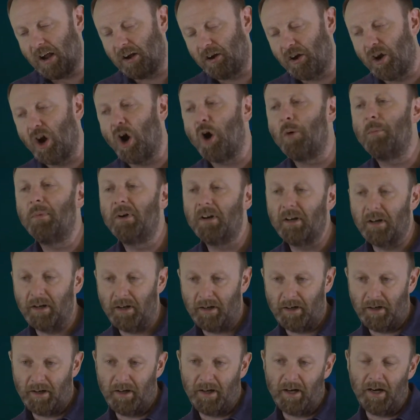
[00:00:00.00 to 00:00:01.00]

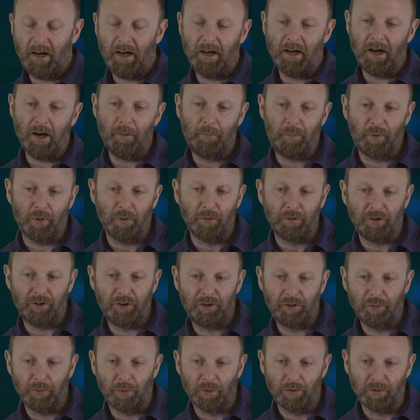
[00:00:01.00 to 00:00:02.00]
common approach
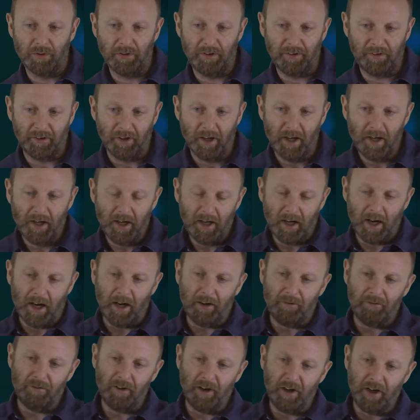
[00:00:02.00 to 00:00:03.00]
towards
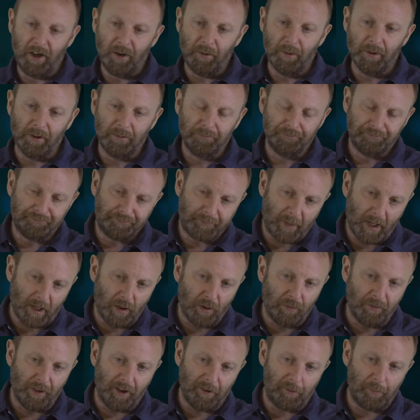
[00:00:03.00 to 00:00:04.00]
renewal
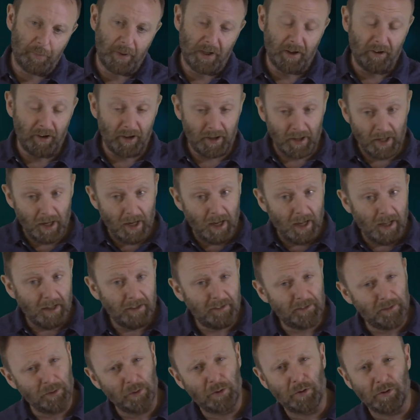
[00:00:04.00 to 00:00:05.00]
over this period
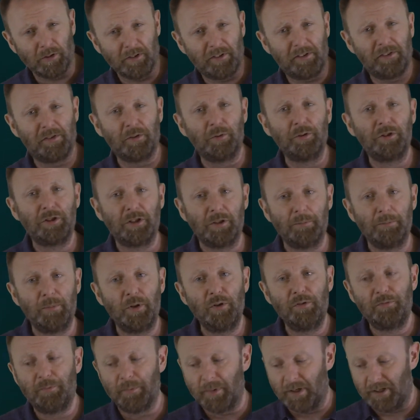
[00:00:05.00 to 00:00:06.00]
is so-called social
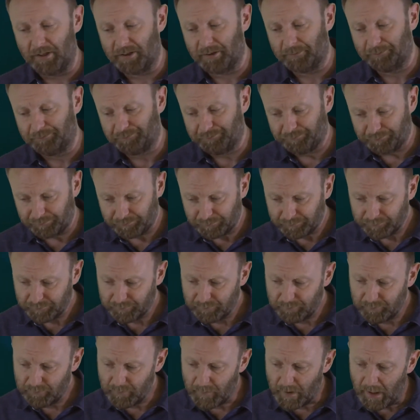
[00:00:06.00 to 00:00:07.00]
movement
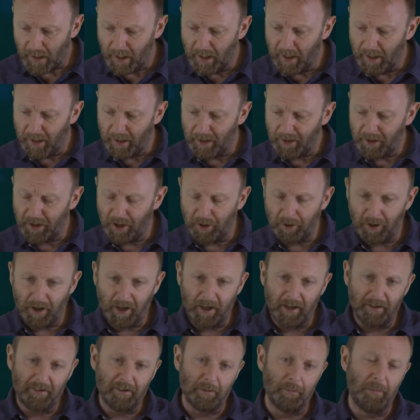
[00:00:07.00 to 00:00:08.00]

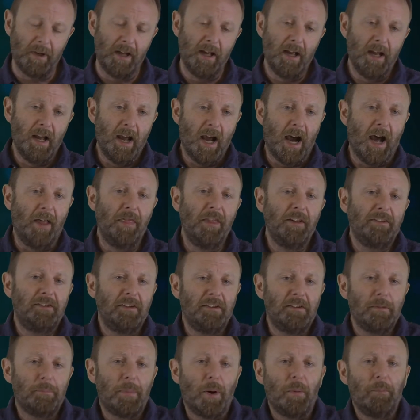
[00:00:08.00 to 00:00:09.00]
unionism. And this
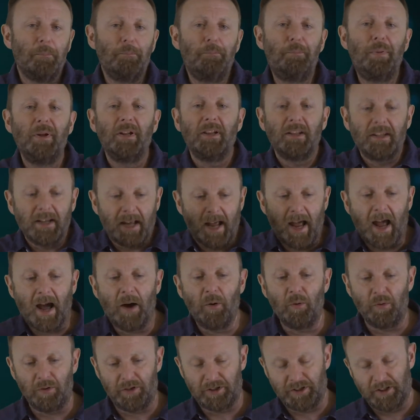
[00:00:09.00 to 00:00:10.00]
is about building
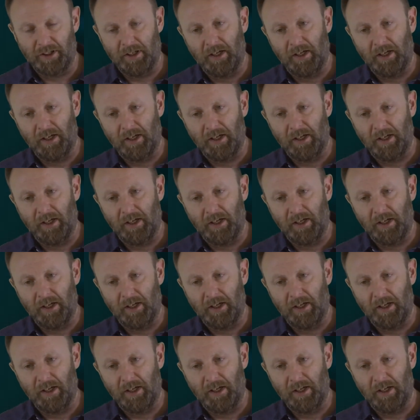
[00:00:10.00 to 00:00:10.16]
out